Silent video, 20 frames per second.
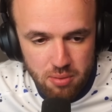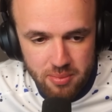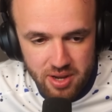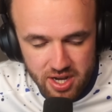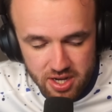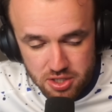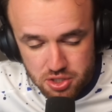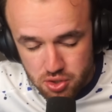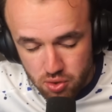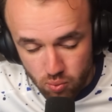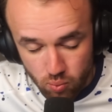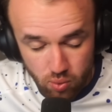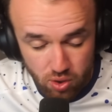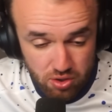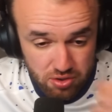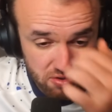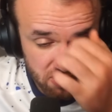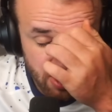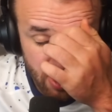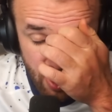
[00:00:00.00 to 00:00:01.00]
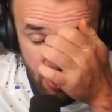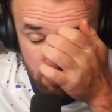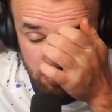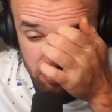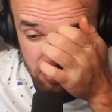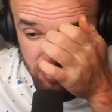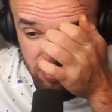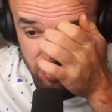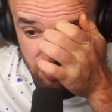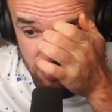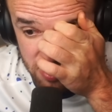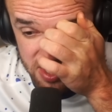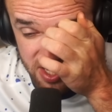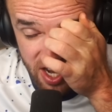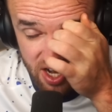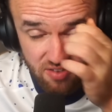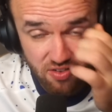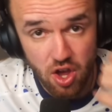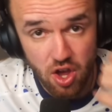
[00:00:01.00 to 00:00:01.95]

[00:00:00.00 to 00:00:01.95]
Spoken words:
Manager World Cup that was kind of